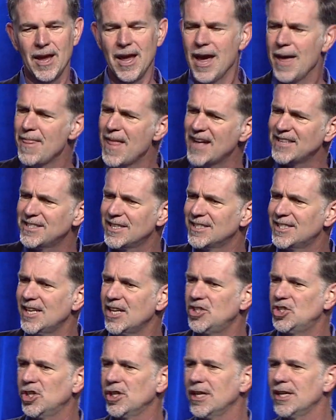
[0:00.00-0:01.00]
And that's
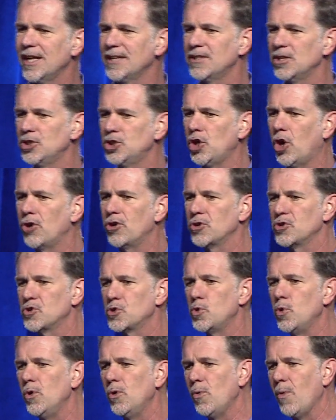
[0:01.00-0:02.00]
essentially like the charter
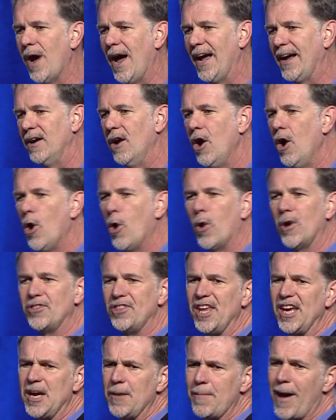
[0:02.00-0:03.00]
school way. Or
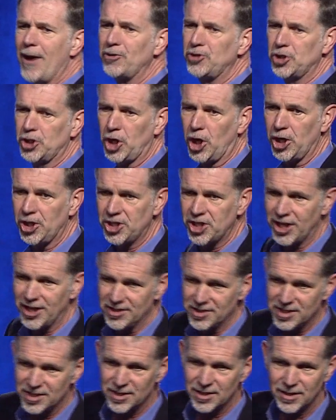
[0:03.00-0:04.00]
think about
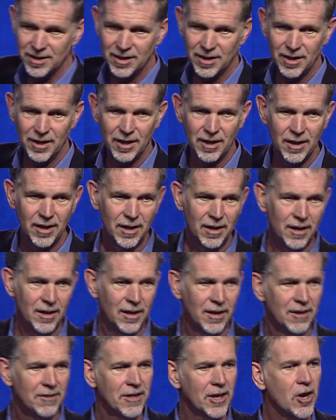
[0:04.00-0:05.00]
churches.
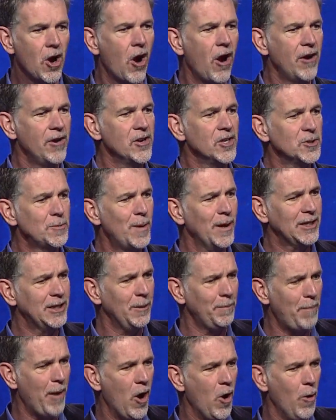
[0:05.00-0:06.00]
The cardinals pick the
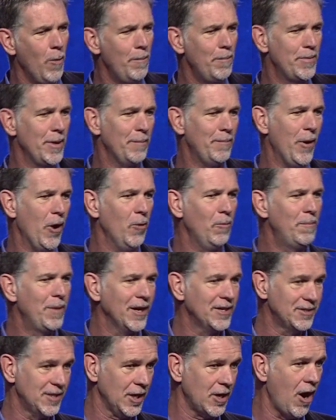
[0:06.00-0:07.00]
Pope
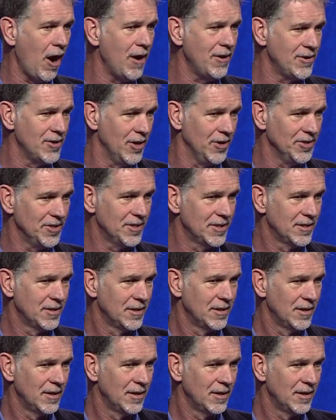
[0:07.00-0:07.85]
picks the cardinals.